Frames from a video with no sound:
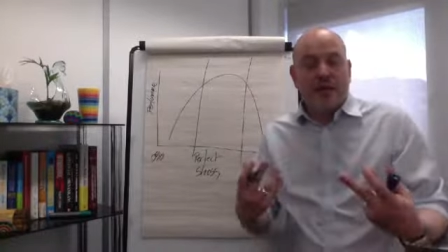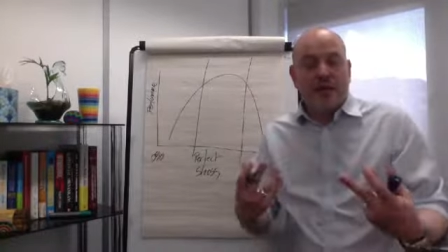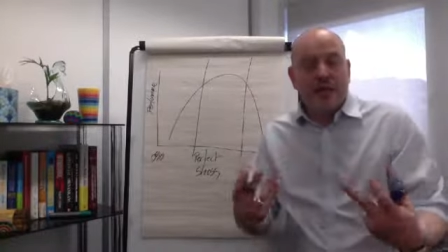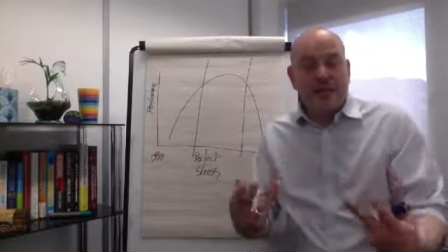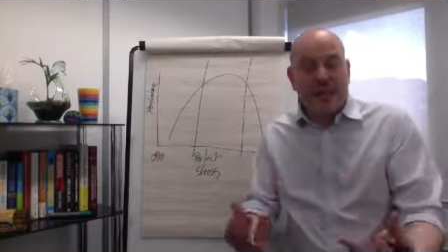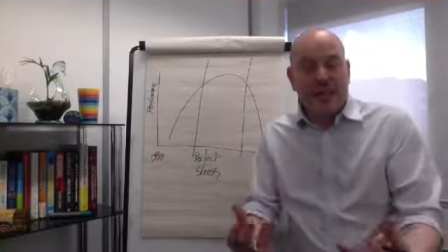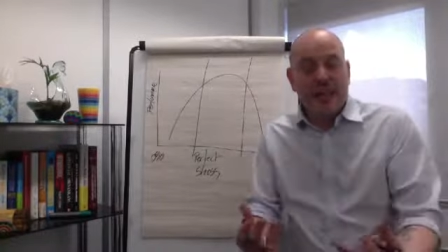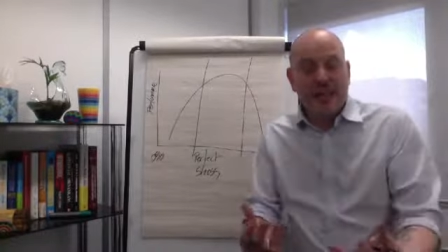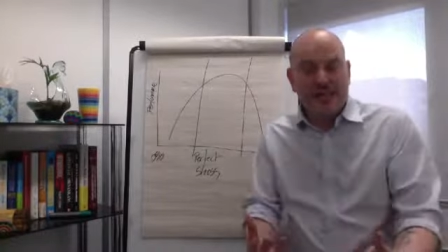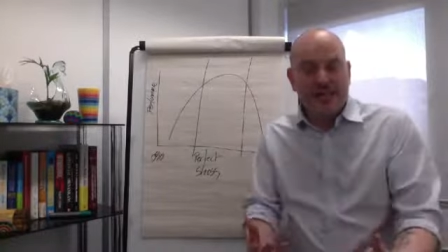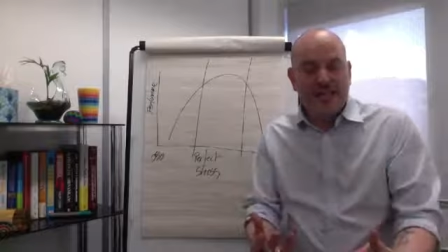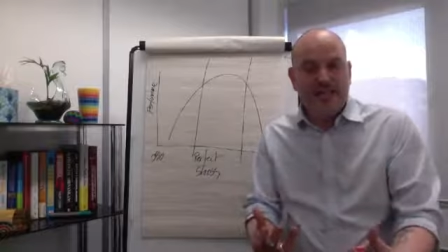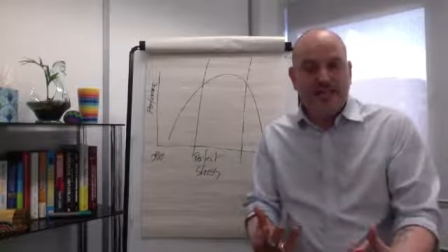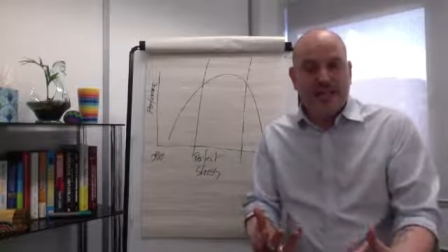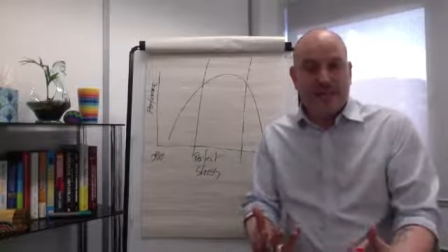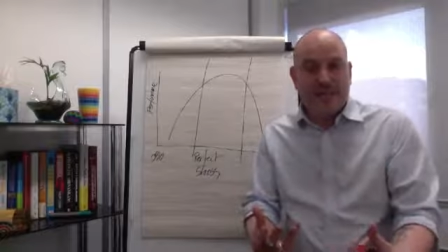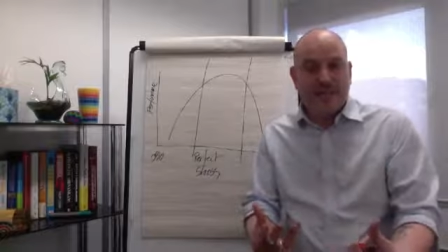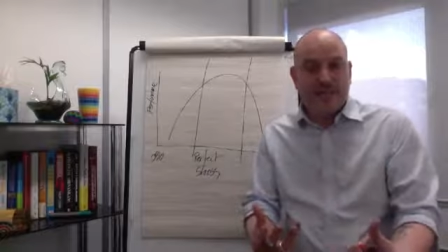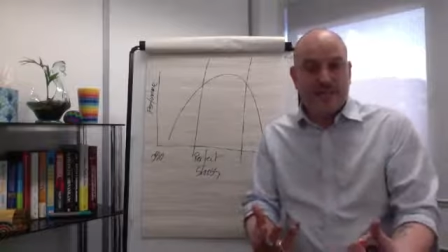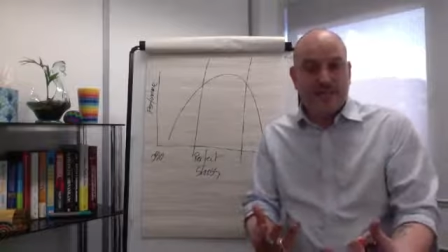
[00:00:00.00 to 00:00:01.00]
that I need to
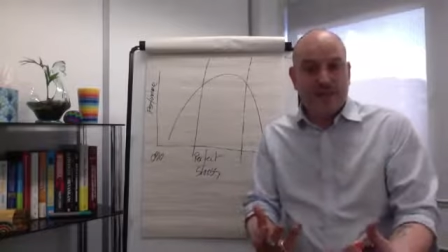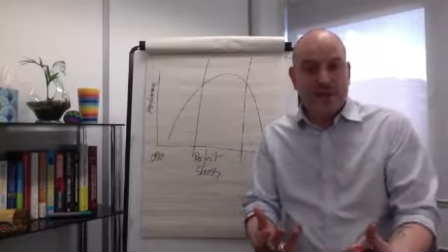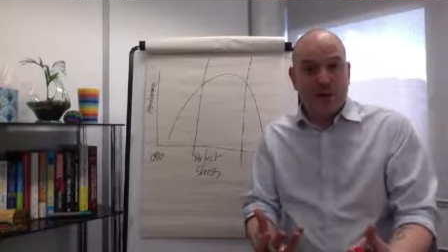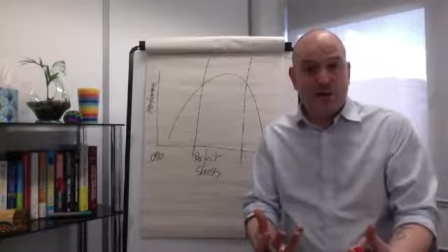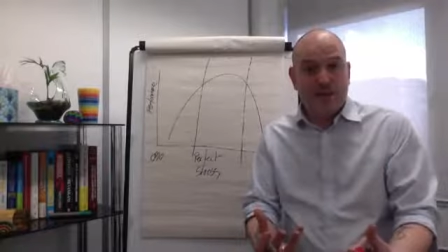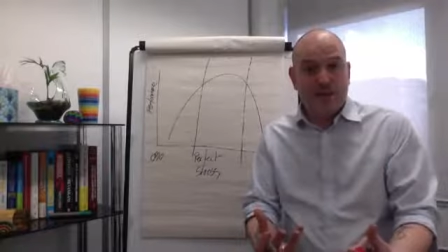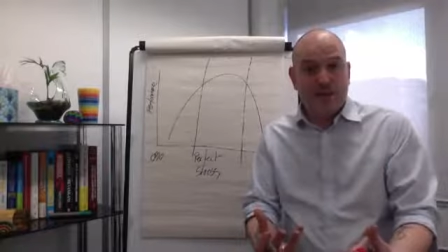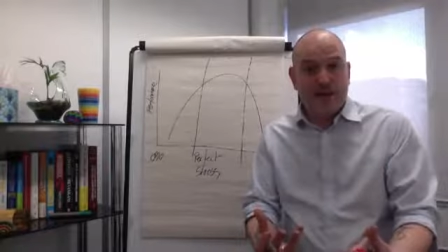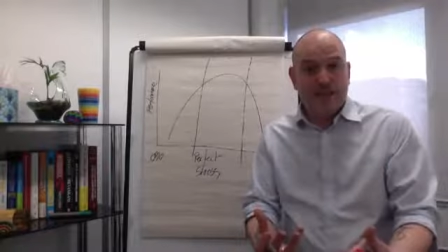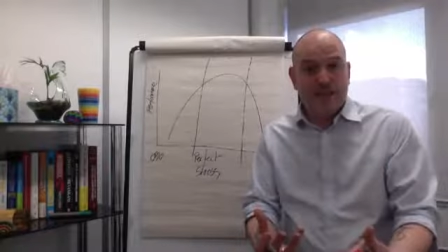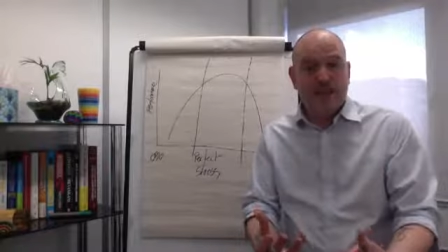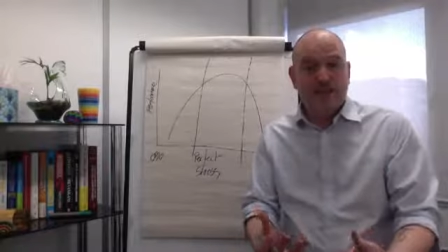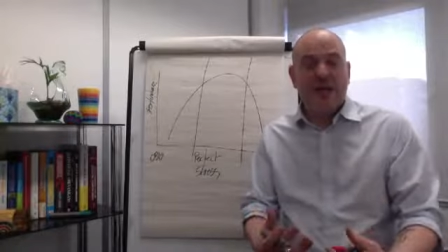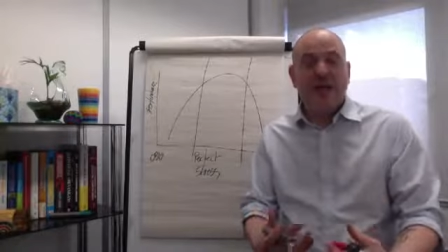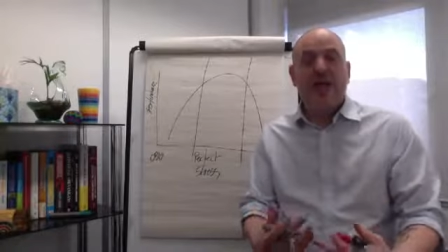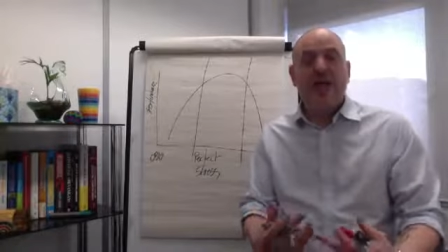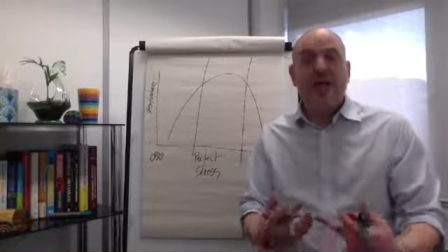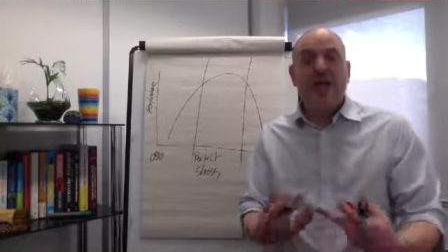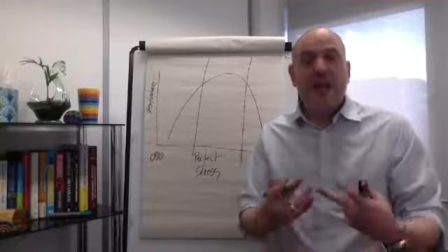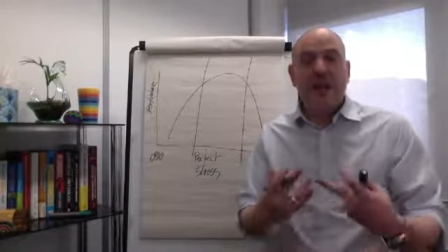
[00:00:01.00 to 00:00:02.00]
get this perfect.
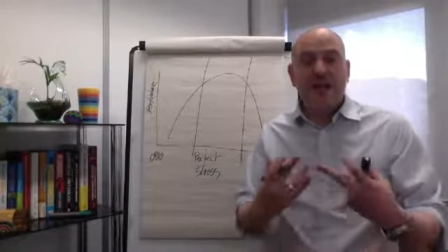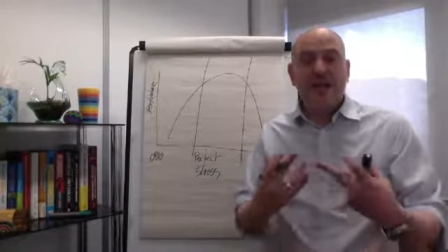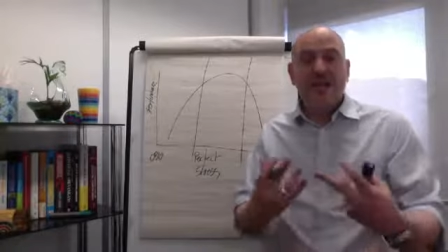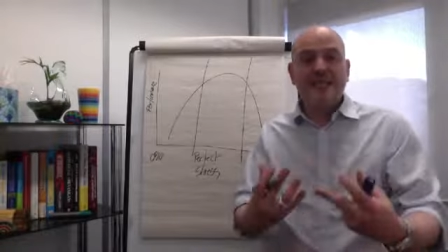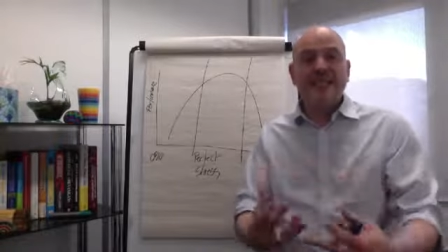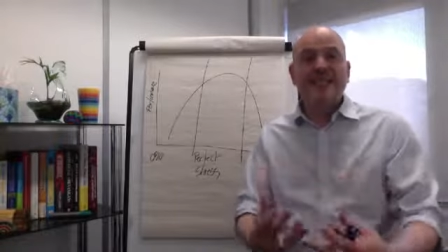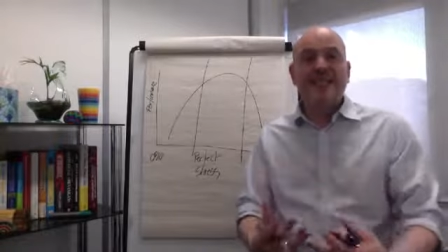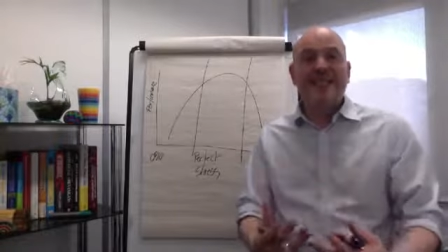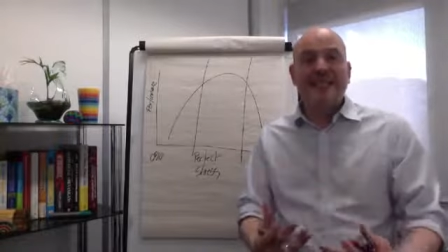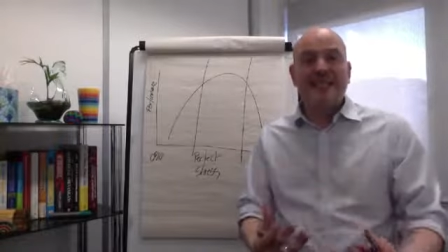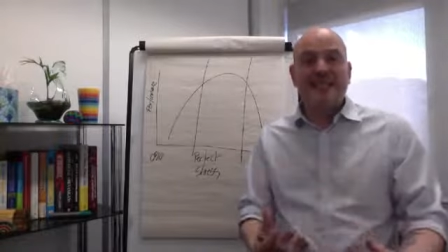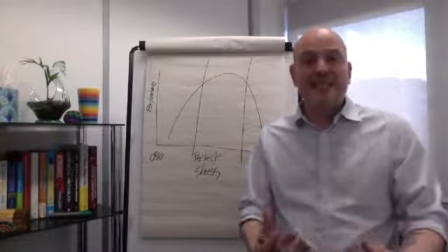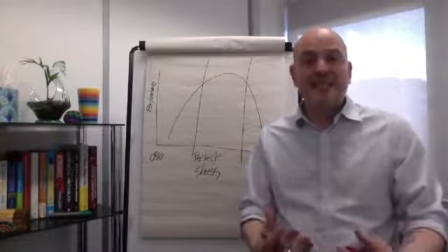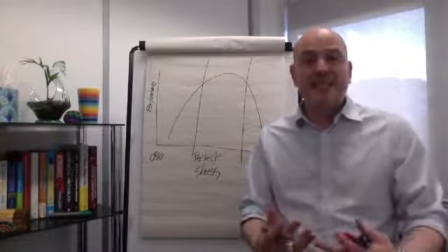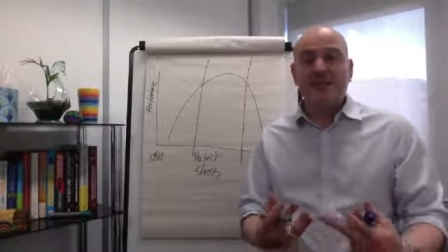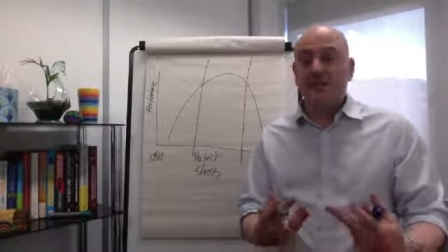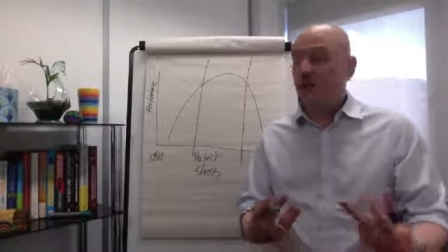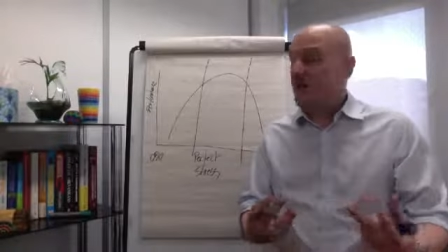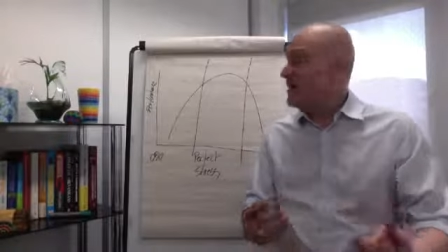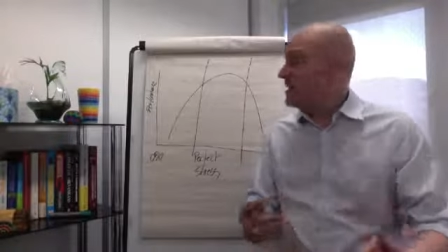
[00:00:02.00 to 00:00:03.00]
I need to get
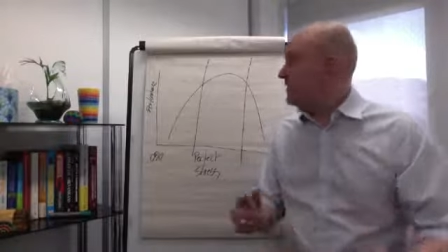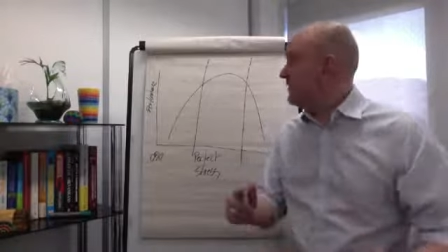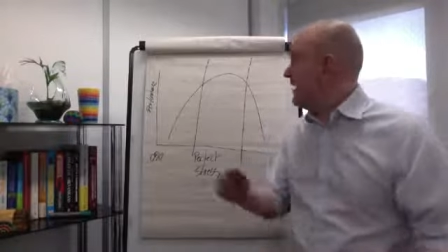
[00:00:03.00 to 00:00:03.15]
this kind